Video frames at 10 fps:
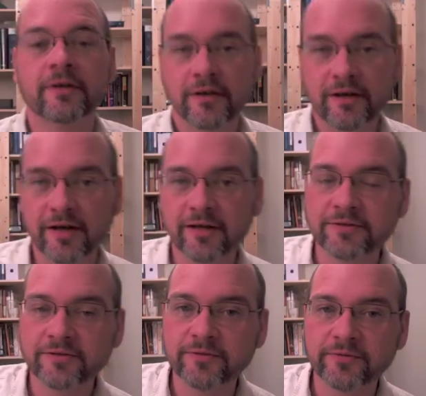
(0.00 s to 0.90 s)
Hi,
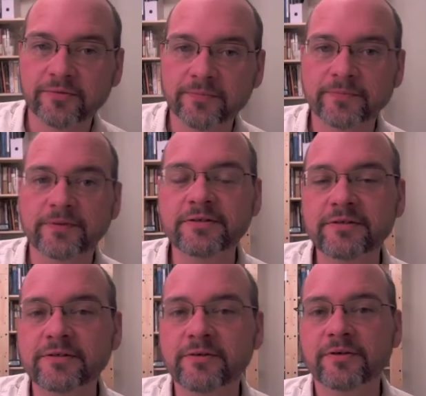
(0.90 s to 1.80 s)
so this
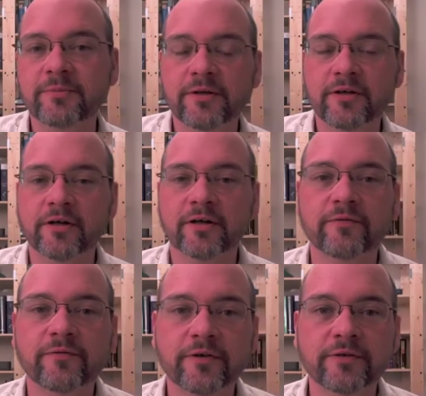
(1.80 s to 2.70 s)
is going to be our
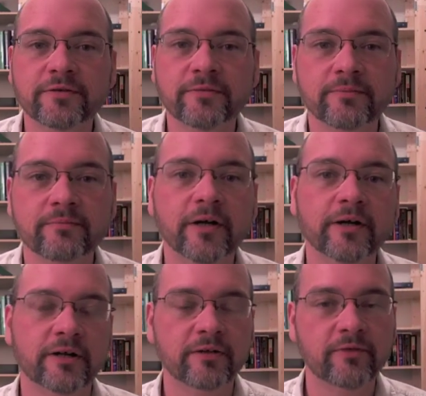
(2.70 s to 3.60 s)
first
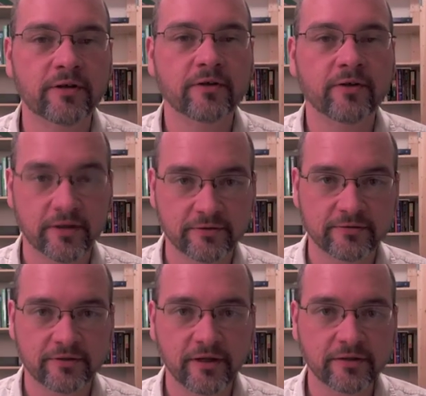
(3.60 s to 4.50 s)
marketing video
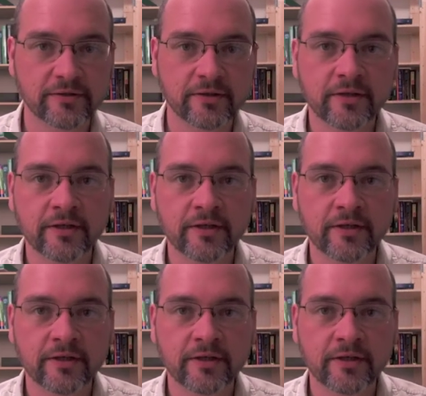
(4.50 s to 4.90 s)
exercise.